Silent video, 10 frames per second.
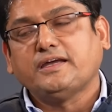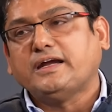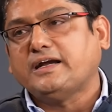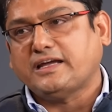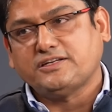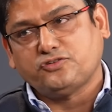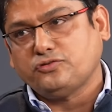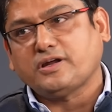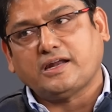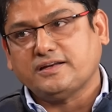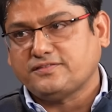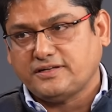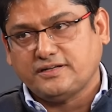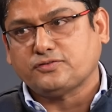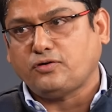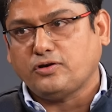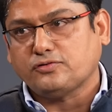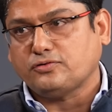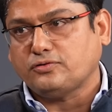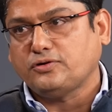it hedges your currency risk
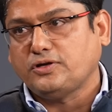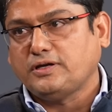also,